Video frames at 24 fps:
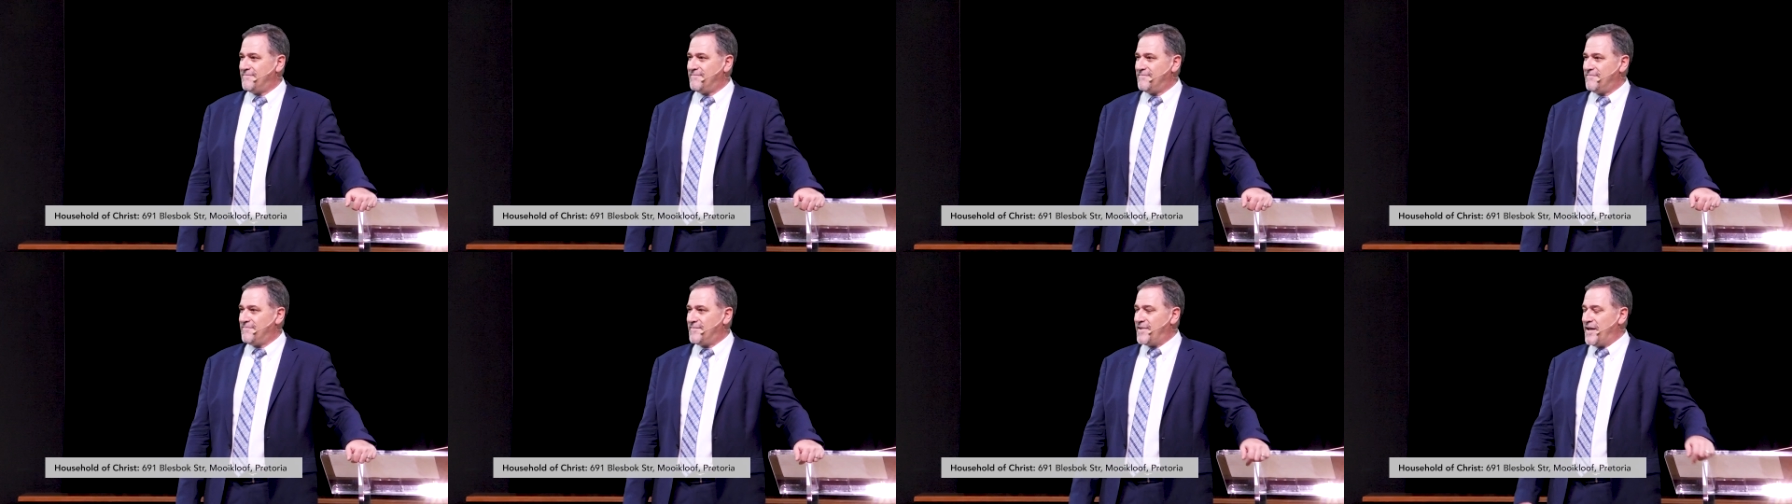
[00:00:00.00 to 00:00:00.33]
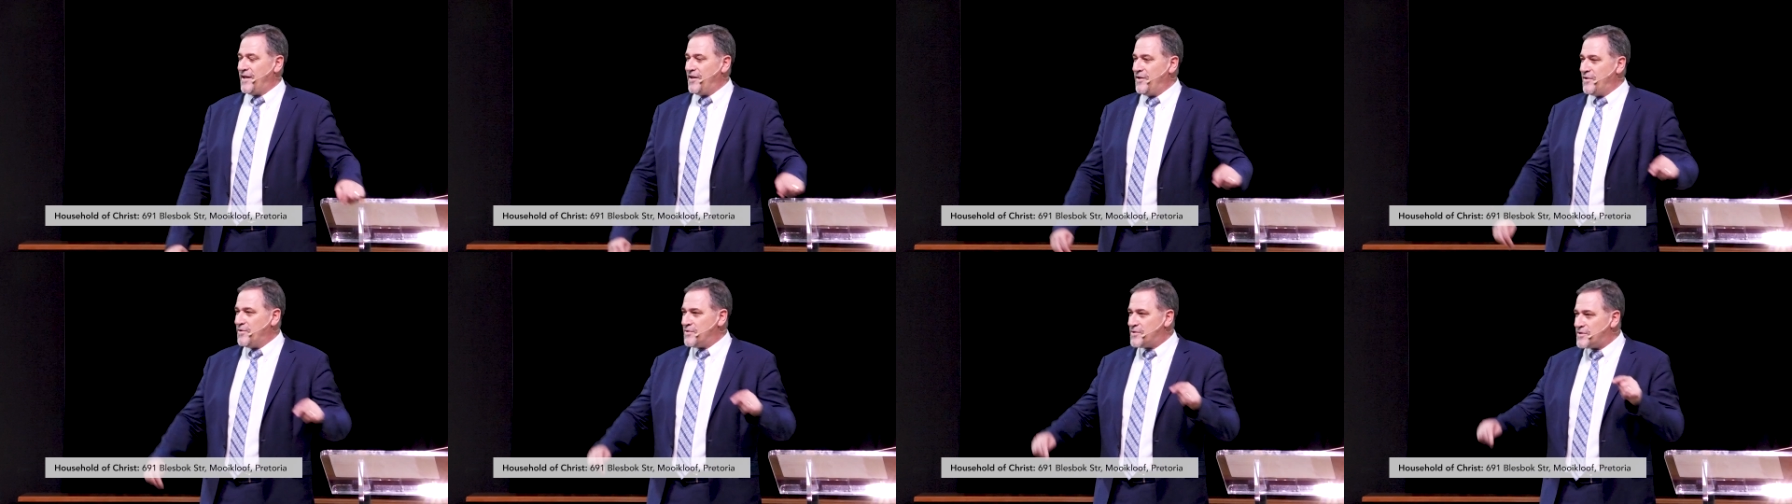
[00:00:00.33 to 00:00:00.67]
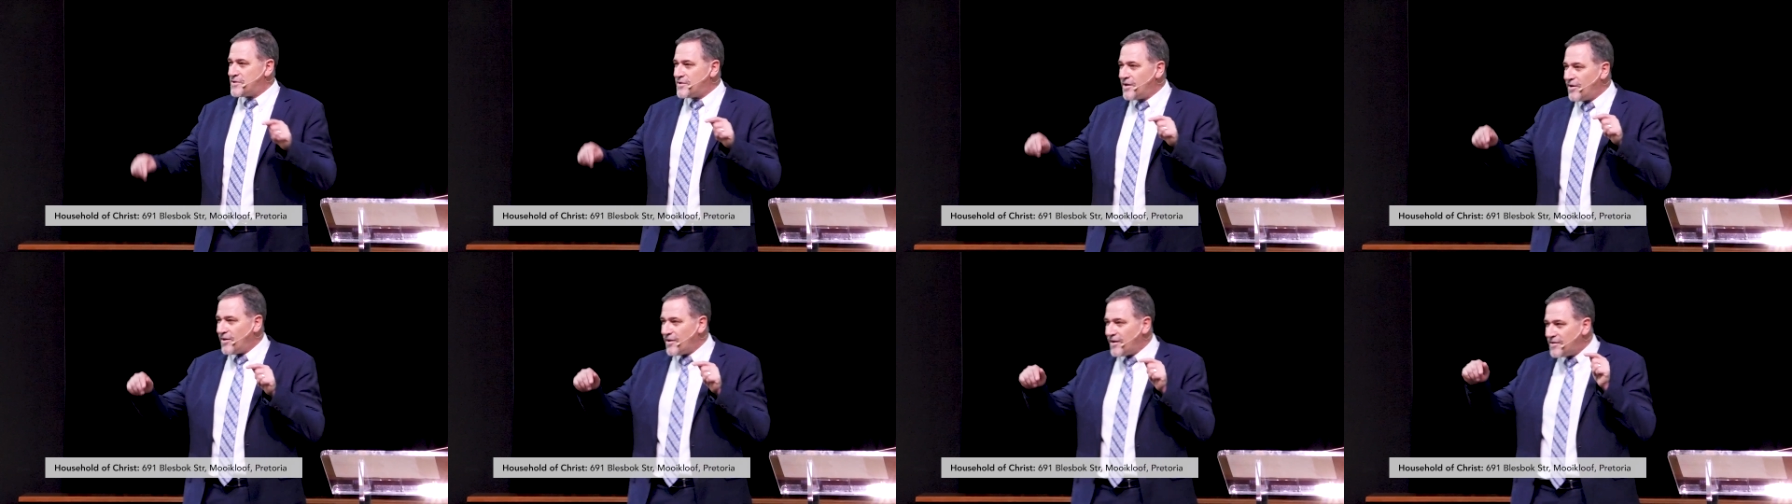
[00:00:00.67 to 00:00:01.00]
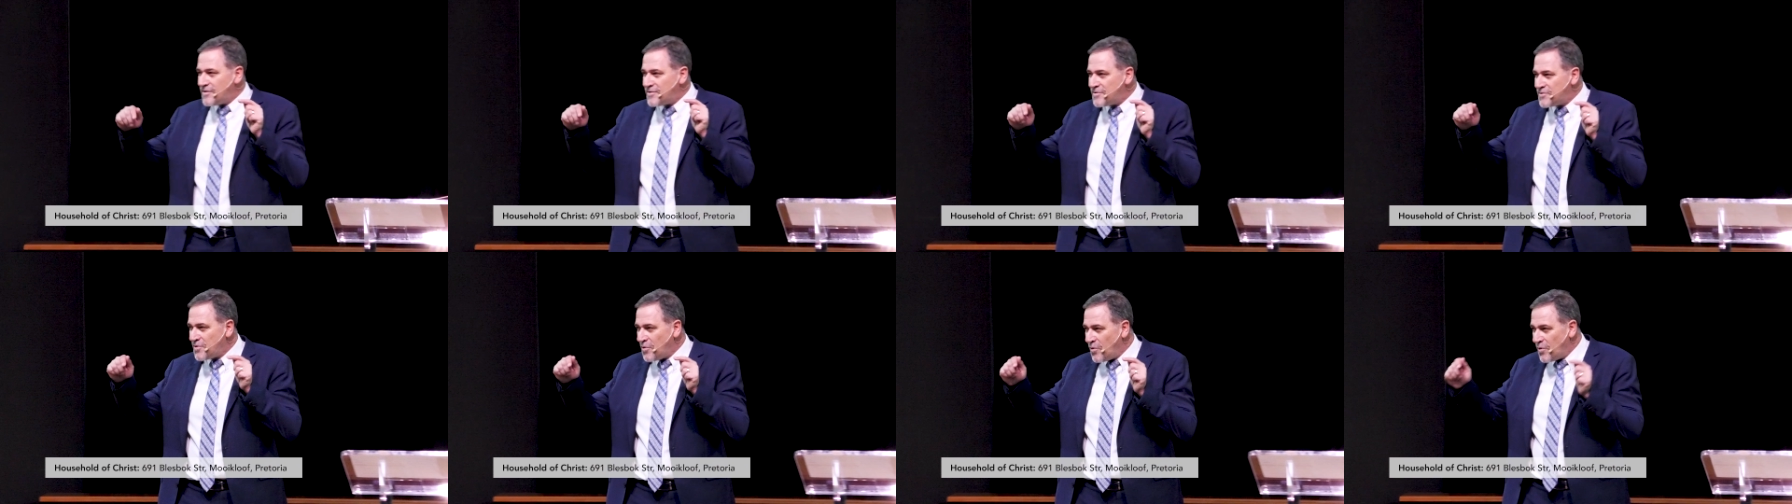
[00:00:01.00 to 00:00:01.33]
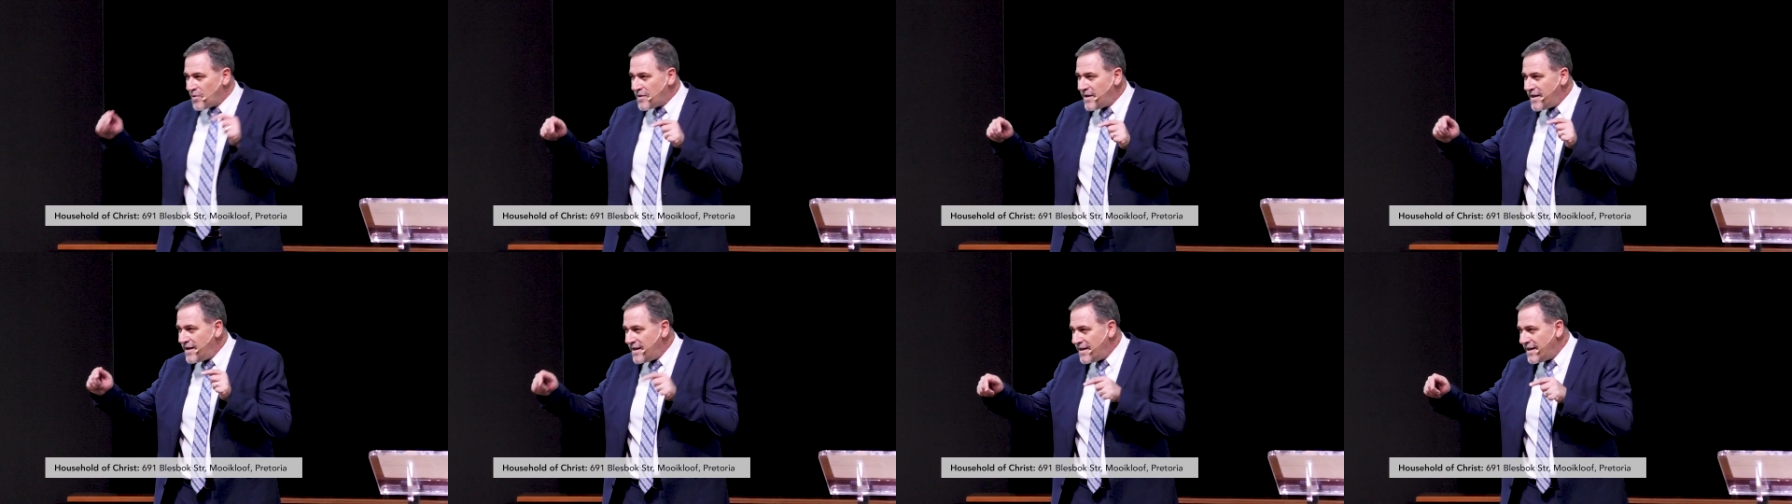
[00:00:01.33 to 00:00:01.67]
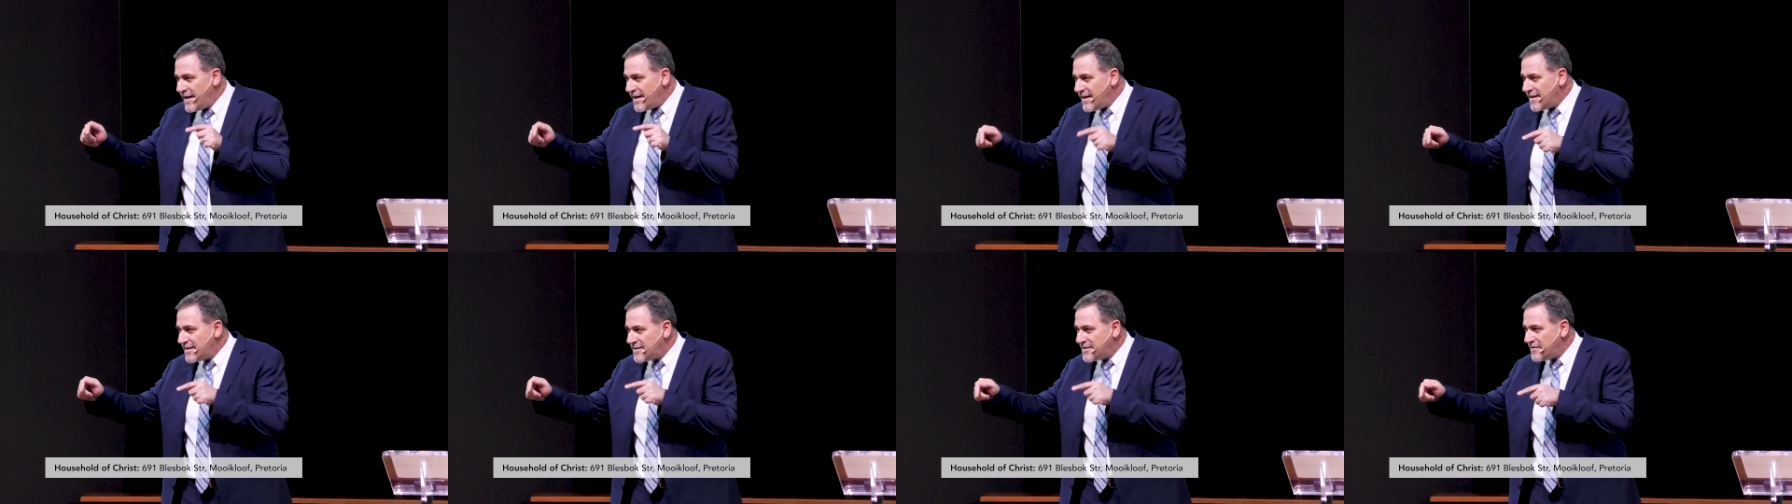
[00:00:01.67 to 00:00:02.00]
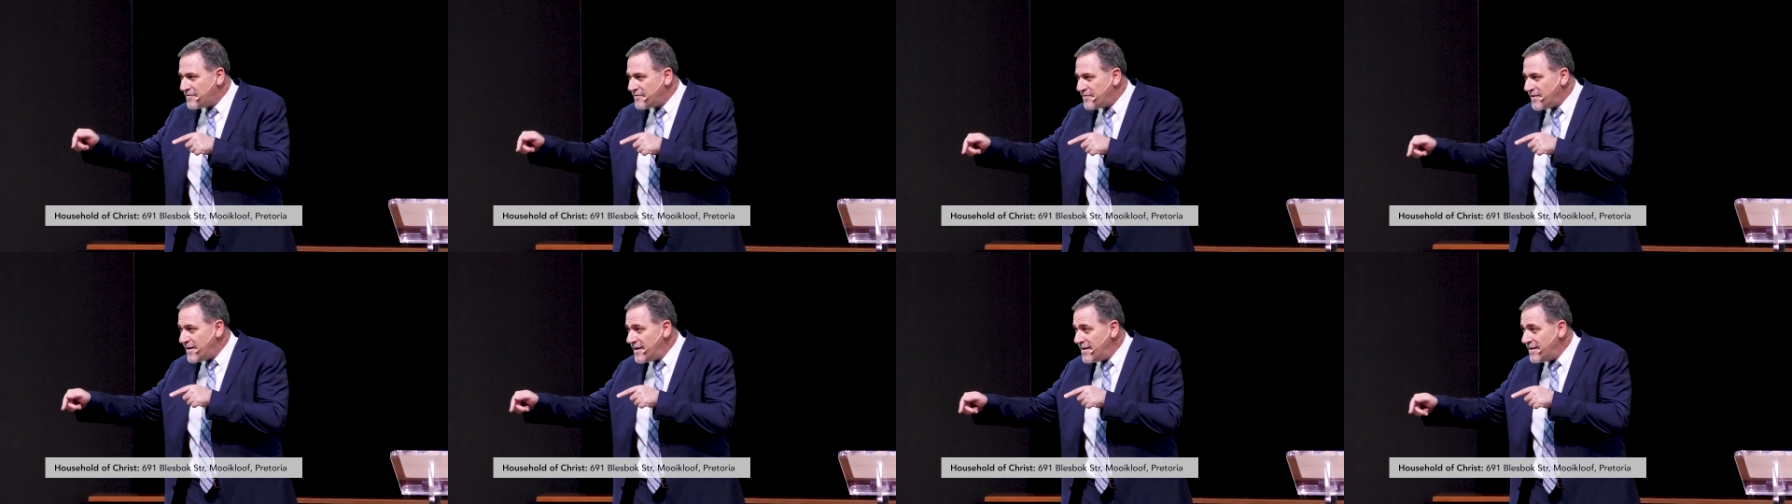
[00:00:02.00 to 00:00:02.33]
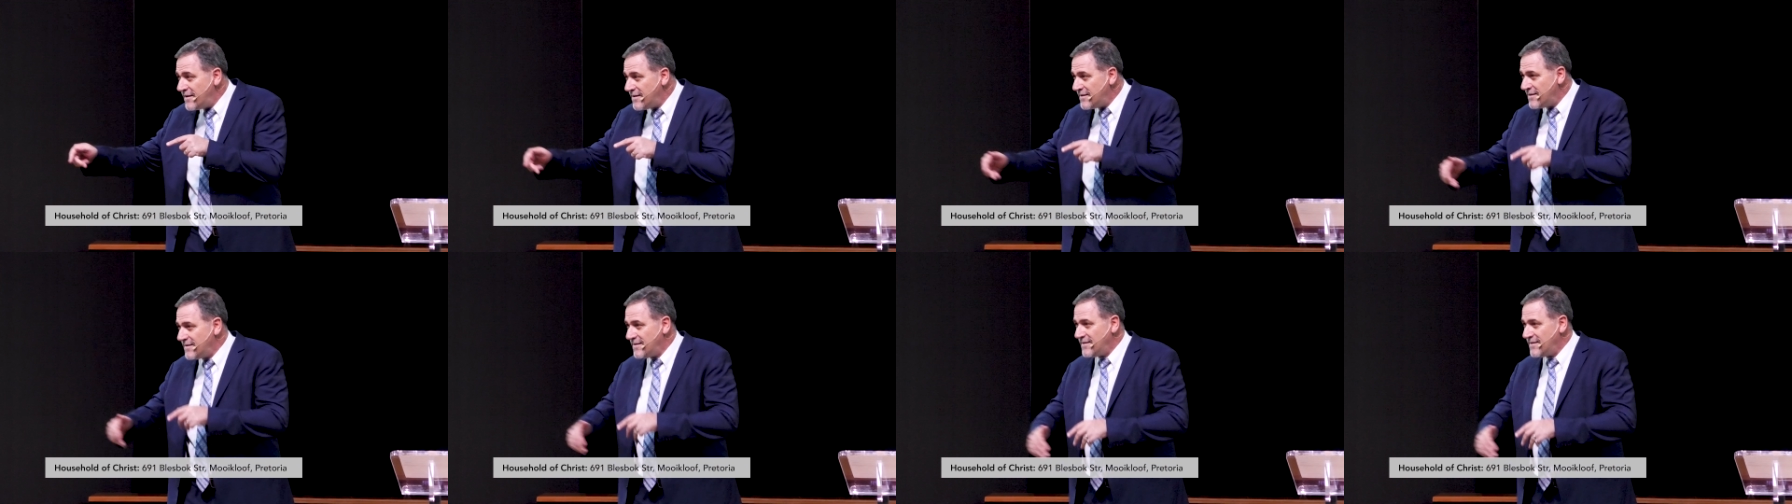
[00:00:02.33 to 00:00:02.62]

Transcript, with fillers: then you started talking negatively,